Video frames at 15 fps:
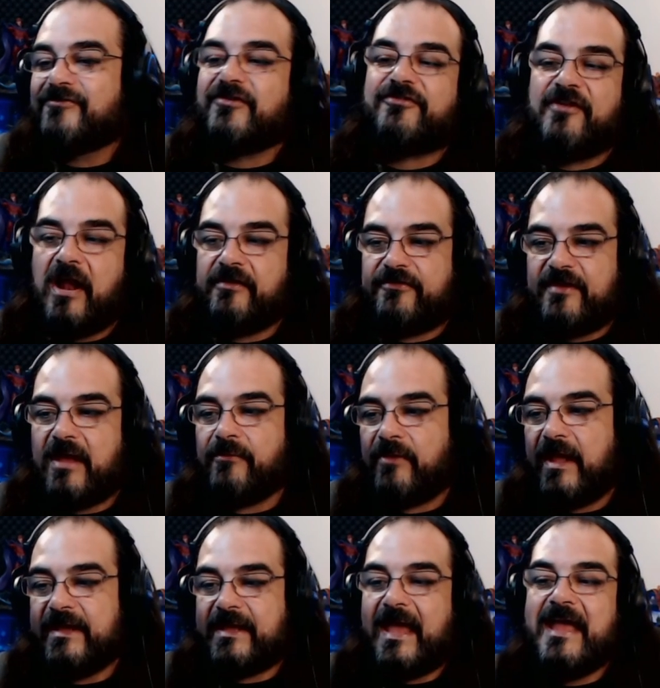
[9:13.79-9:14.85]
does not sound
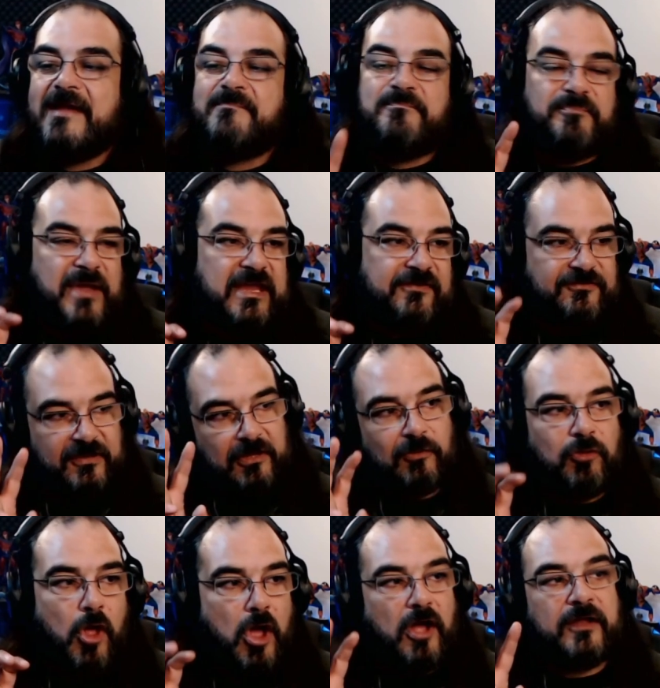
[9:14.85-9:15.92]
like a basic
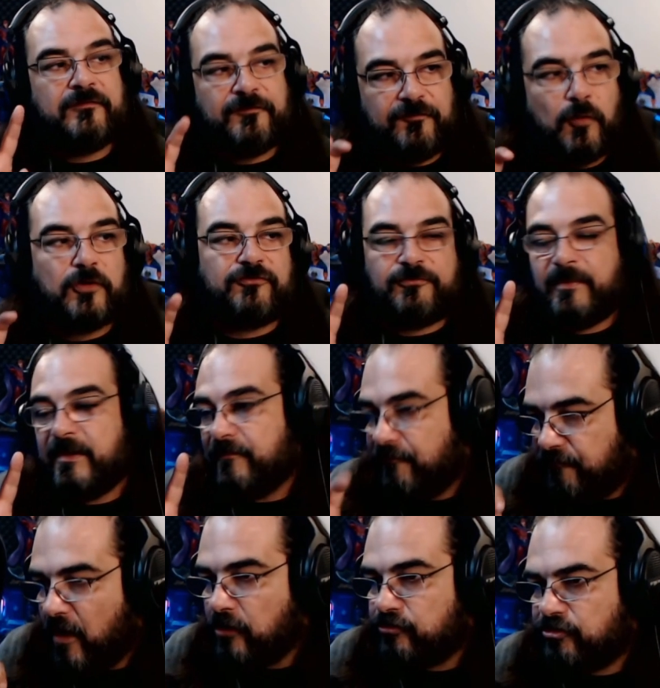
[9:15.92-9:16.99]
law enforcement
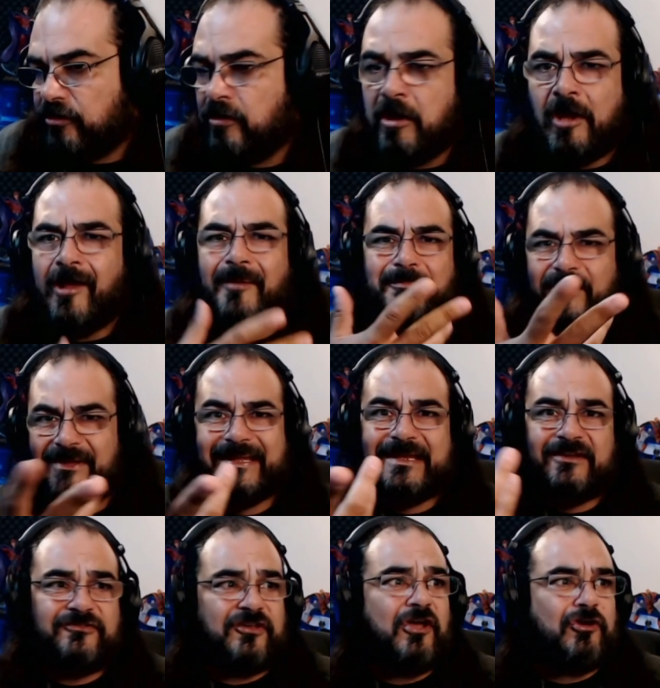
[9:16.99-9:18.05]
function.
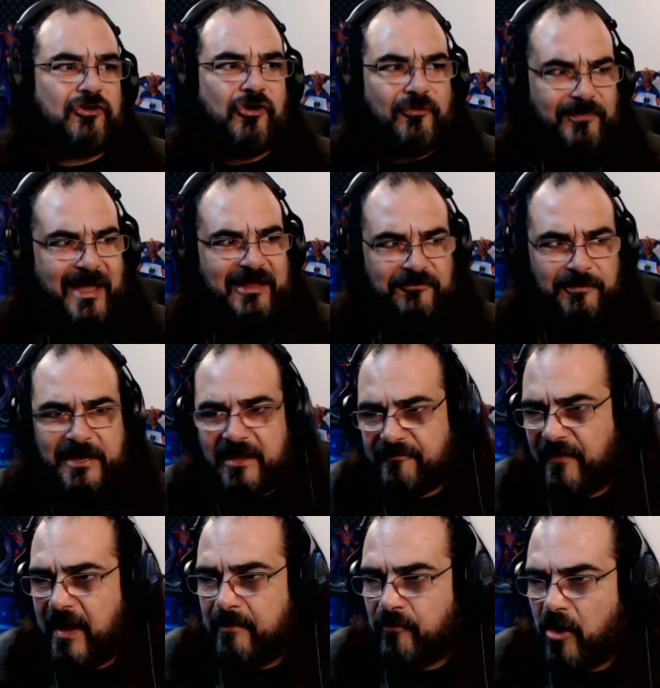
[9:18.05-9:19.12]
Please correct me
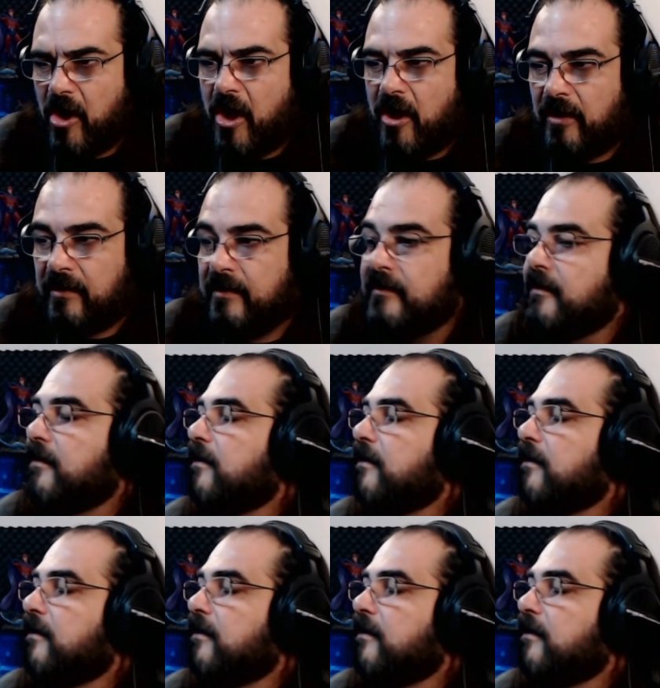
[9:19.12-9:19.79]
if I'm wrong.